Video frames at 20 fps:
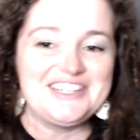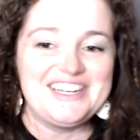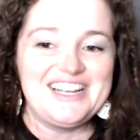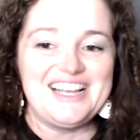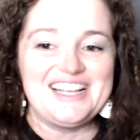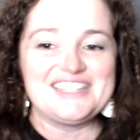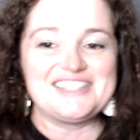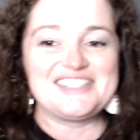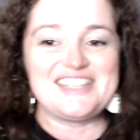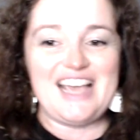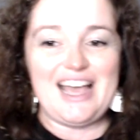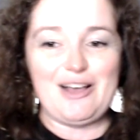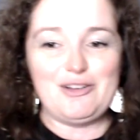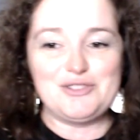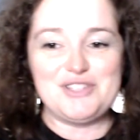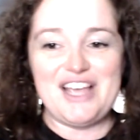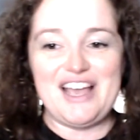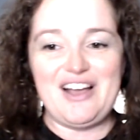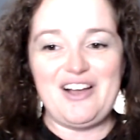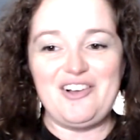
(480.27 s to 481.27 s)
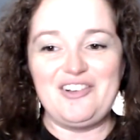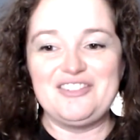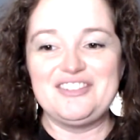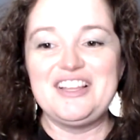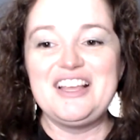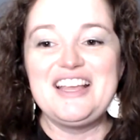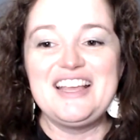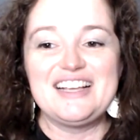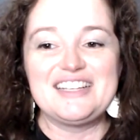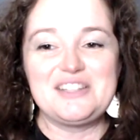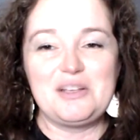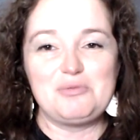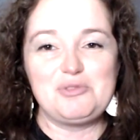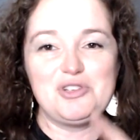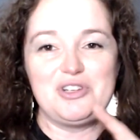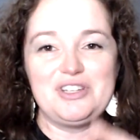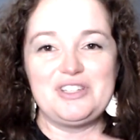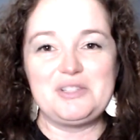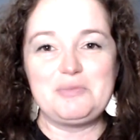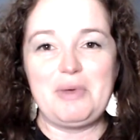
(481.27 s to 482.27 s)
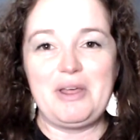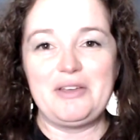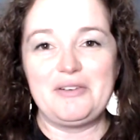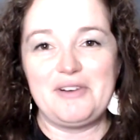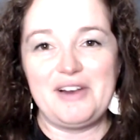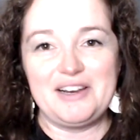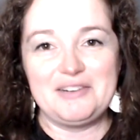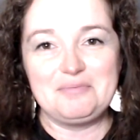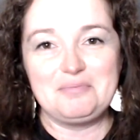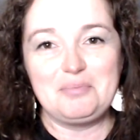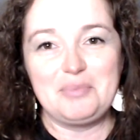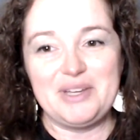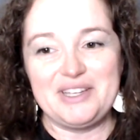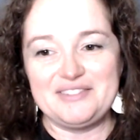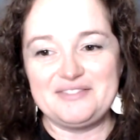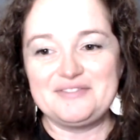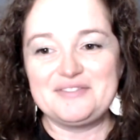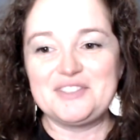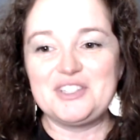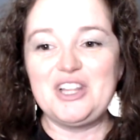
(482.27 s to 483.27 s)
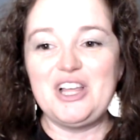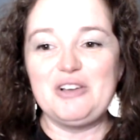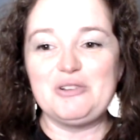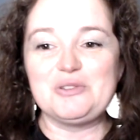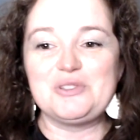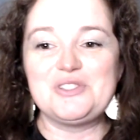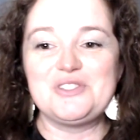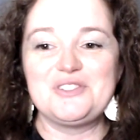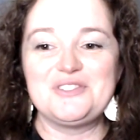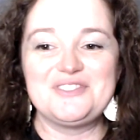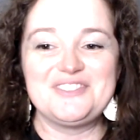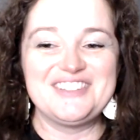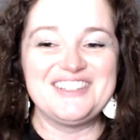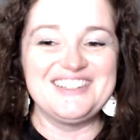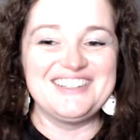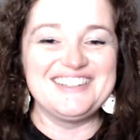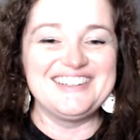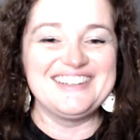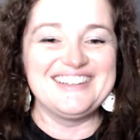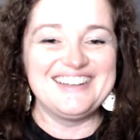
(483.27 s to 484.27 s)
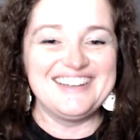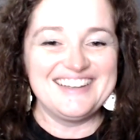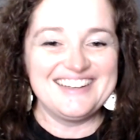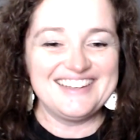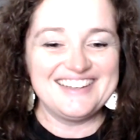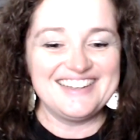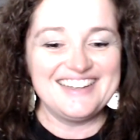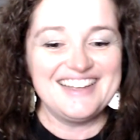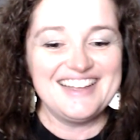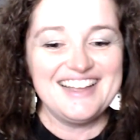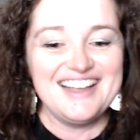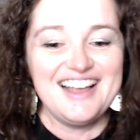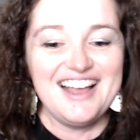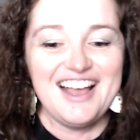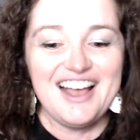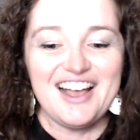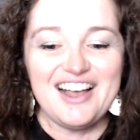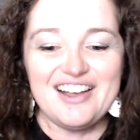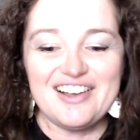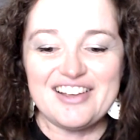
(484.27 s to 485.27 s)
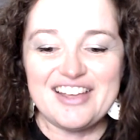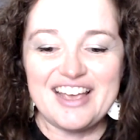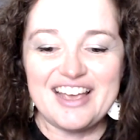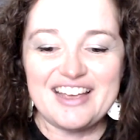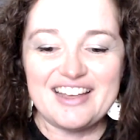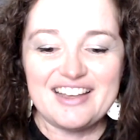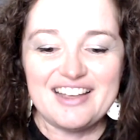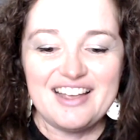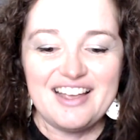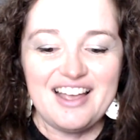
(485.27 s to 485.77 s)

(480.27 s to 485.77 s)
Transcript: Yes, kowtow. Except you didn't spell it right, but close. Okay.